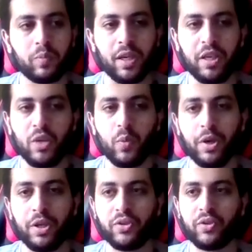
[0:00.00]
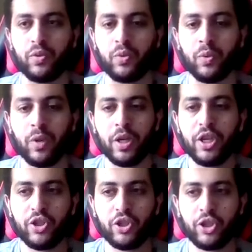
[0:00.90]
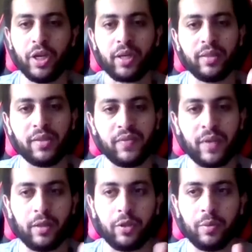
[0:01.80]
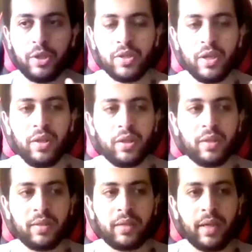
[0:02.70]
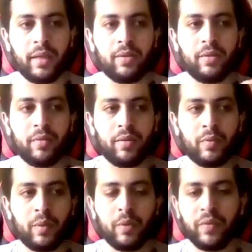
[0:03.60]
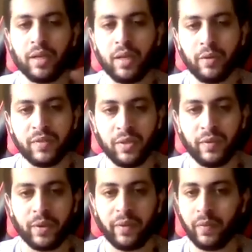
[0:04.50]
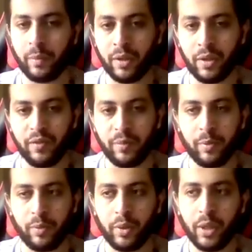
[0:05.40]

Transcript: he wanted to share this value because he thought it can remove a lot of suffering from a lot of people,